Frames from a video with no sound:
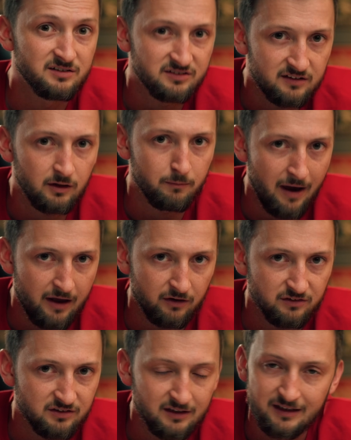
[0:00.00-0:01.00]
still
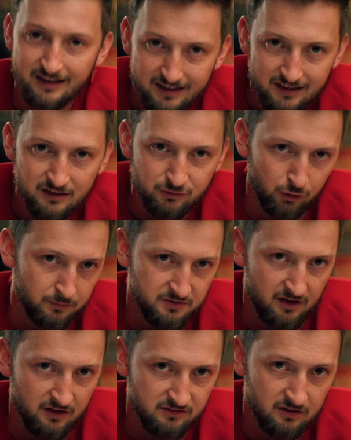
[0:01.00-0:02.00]
matters in any
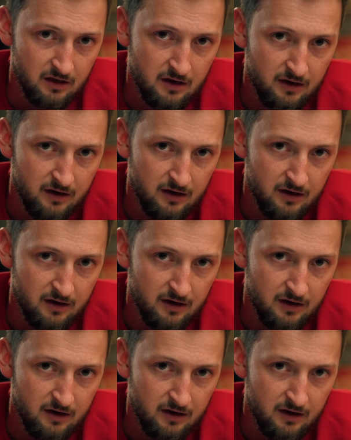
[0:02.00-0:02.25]
circumstance.